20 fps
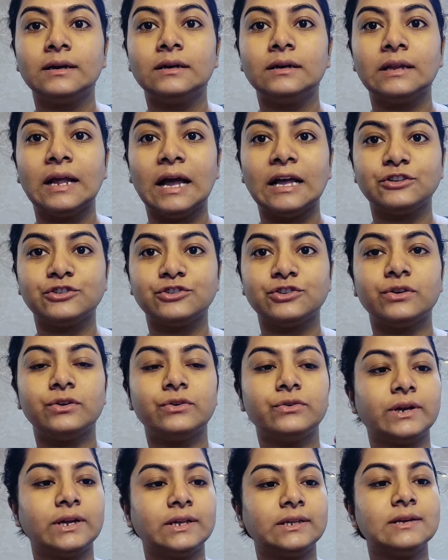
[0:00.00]
their
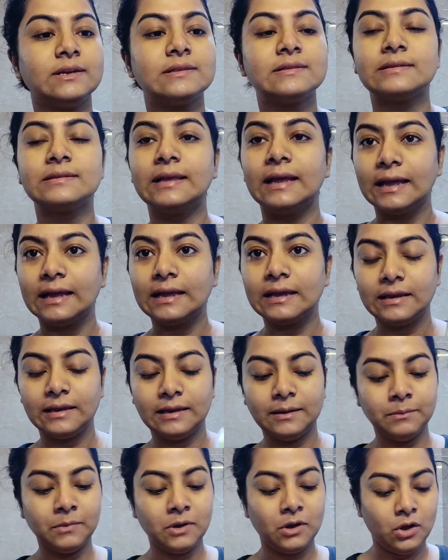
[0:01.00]
natural Radiance
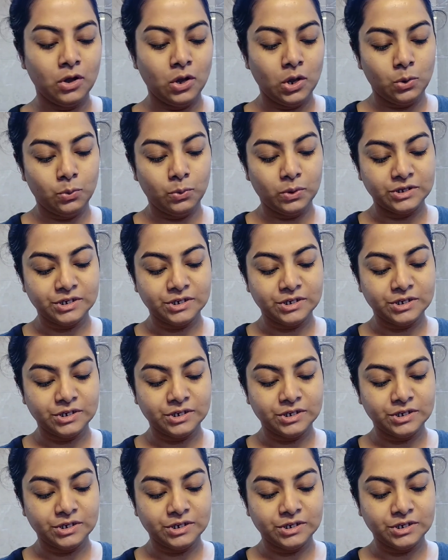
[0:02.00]
day cream,